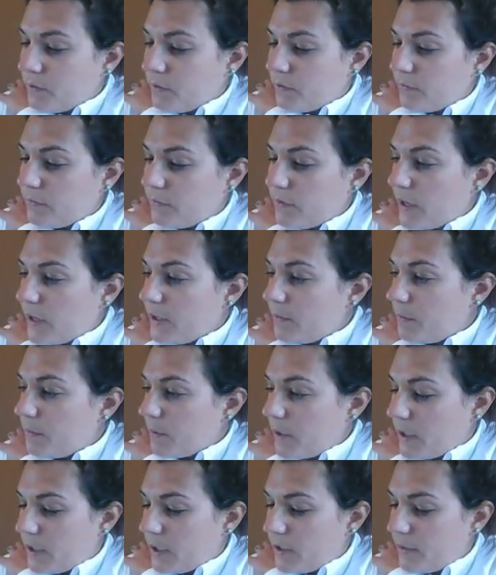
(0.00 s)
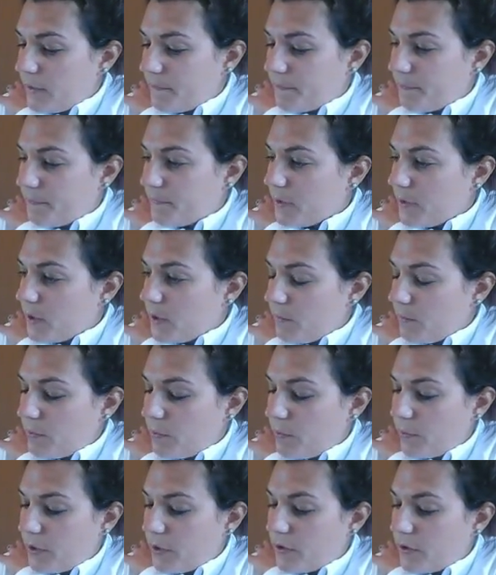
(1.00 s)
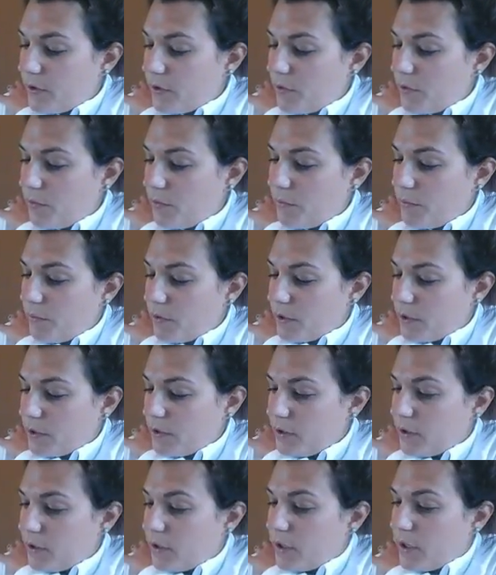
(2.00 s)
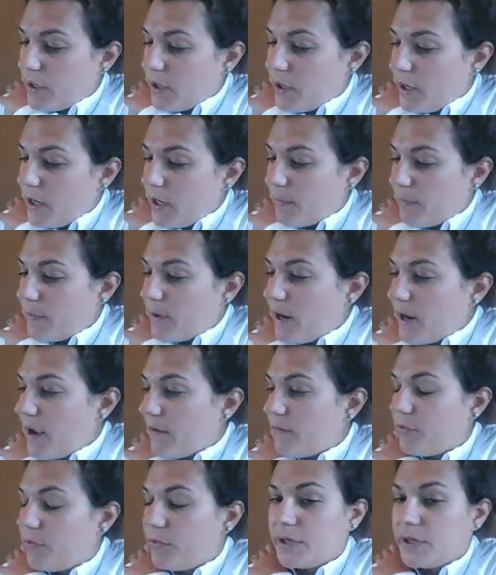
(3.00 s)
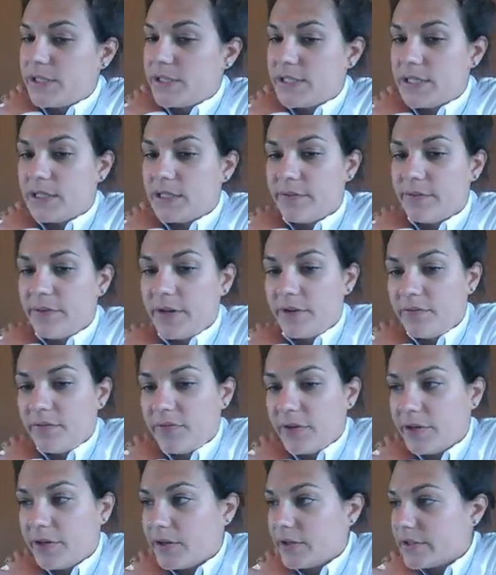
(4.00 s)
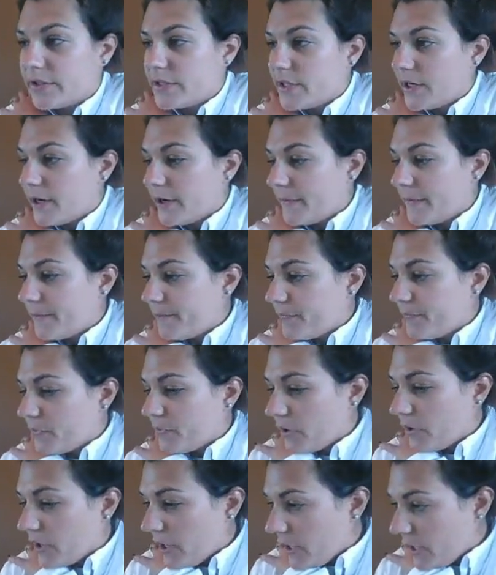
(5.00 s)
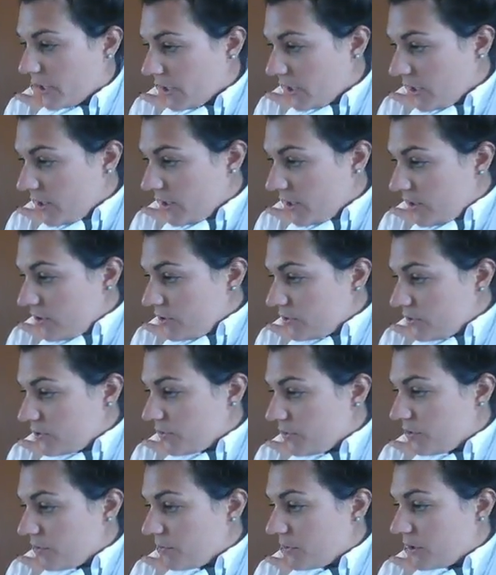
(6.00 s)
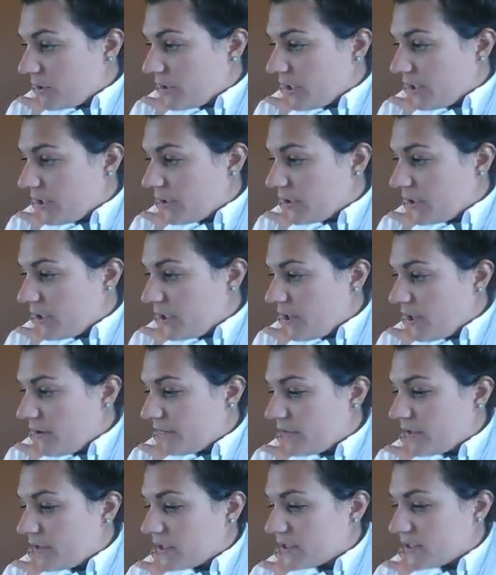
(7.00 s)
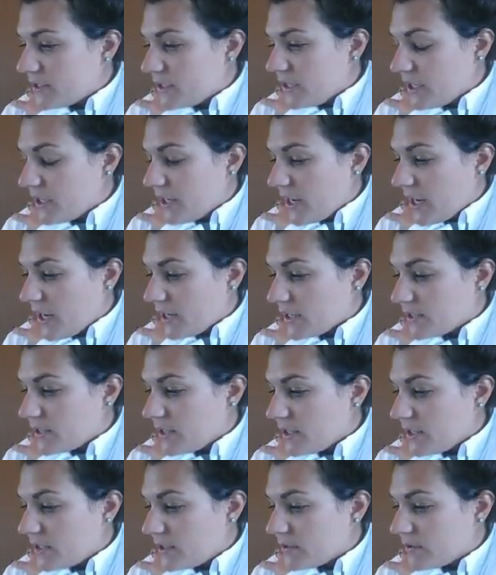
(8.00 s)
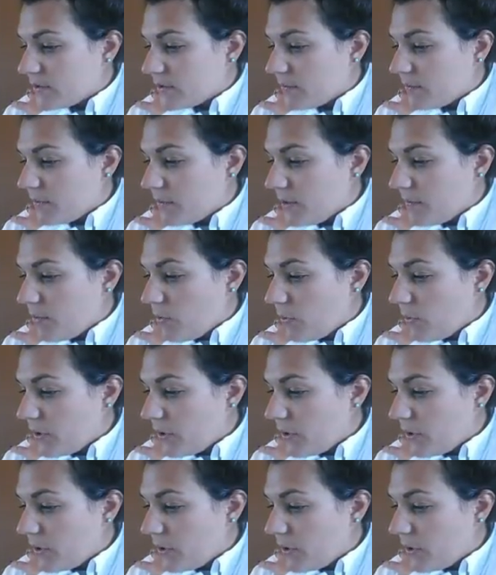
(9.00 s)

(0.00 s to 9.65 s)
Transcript: divided by 0.01, and I'm going to have 3 significant figures here. Okay, so the molarity of the acetic acid is going to be